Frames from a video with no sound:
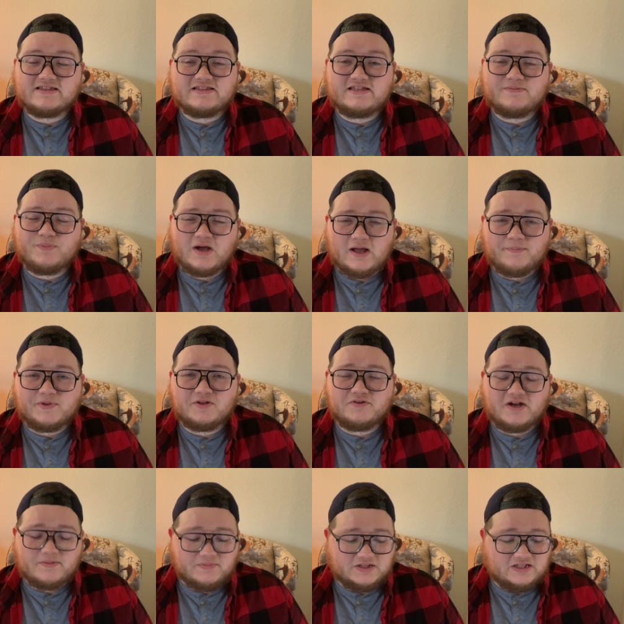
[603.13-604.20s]
the popular
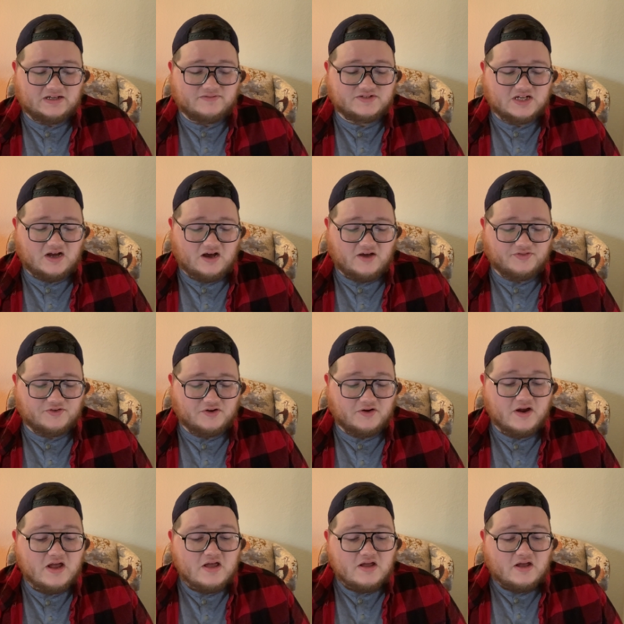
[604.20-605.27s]
and beloved author.
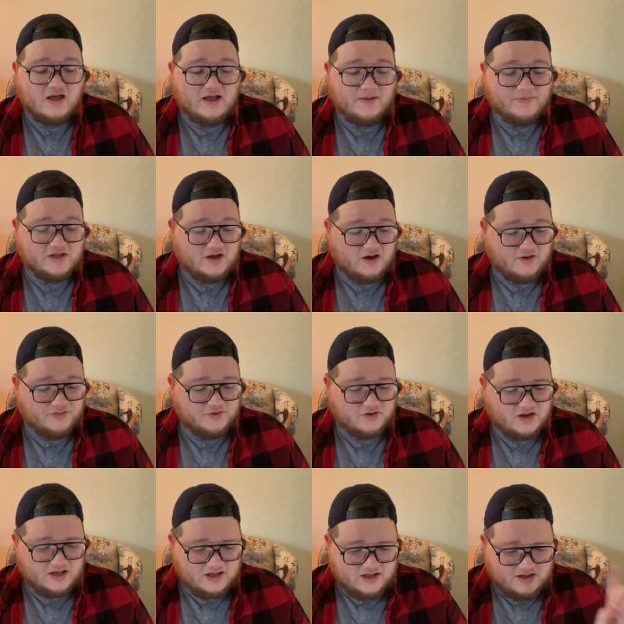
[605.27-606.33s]
The author
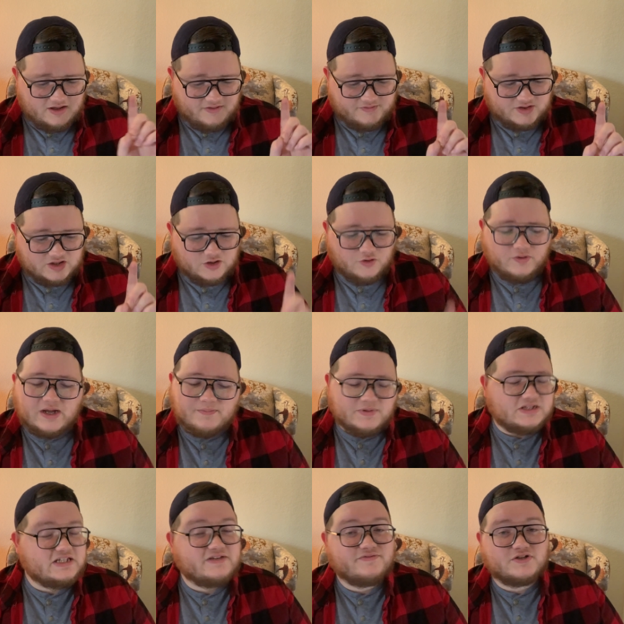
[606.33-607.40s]
of The Great
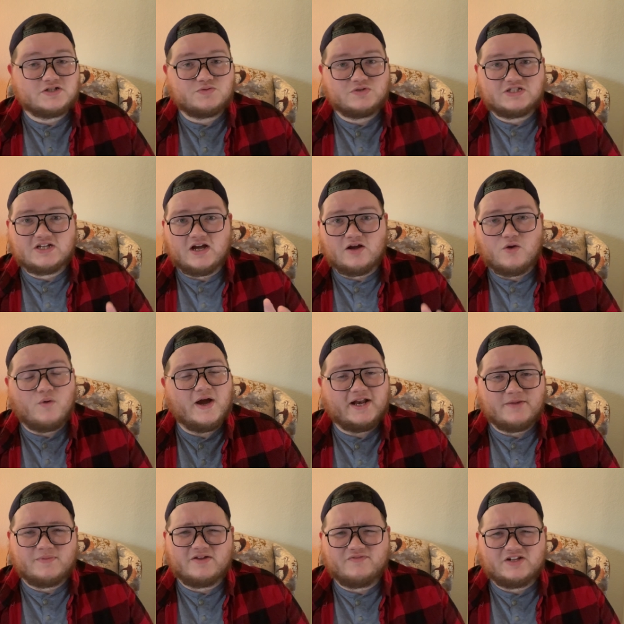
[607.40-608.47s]
Believers, which got quite a
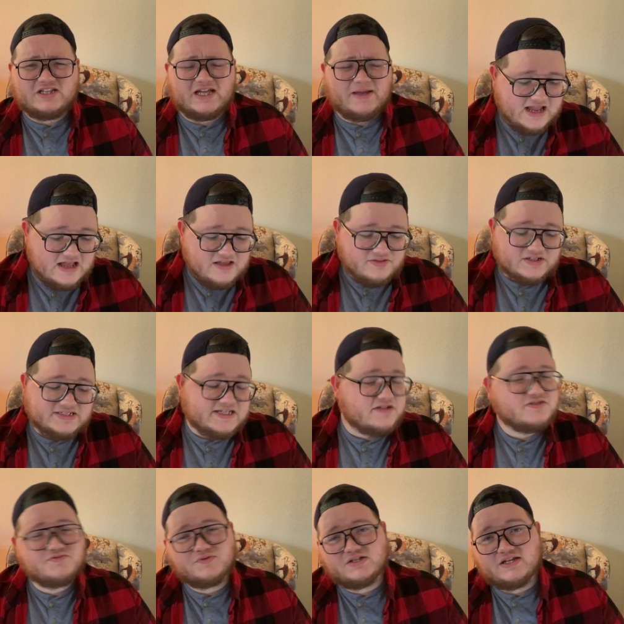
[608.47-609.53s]
bit of acclaim. This
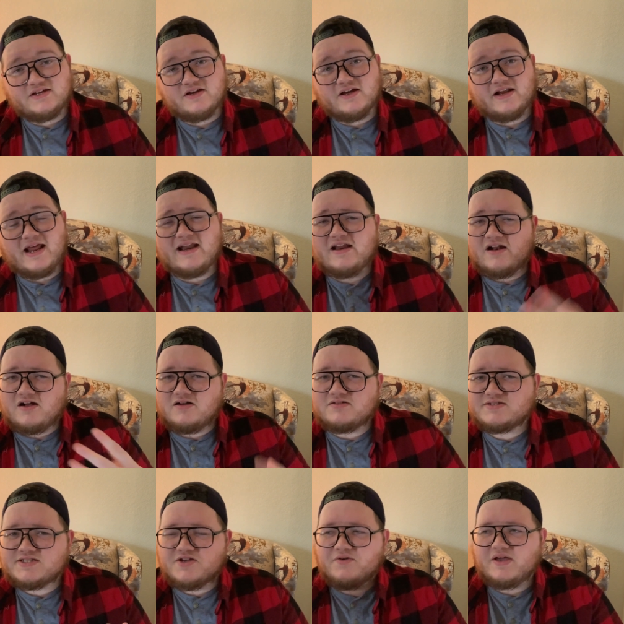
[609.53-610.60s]
sounds really good, and it
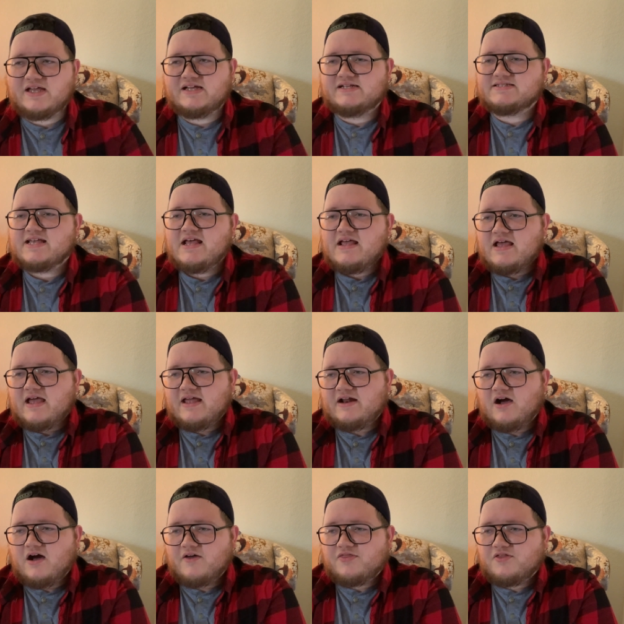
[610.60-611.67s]
also is an
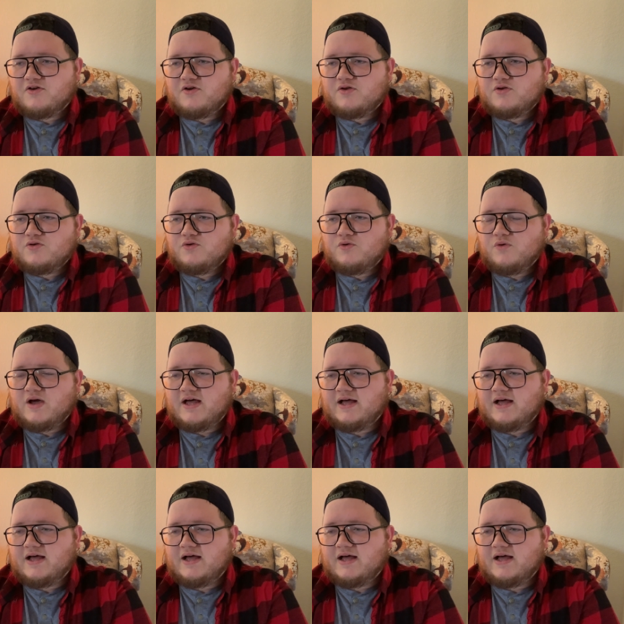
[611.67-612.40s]
author who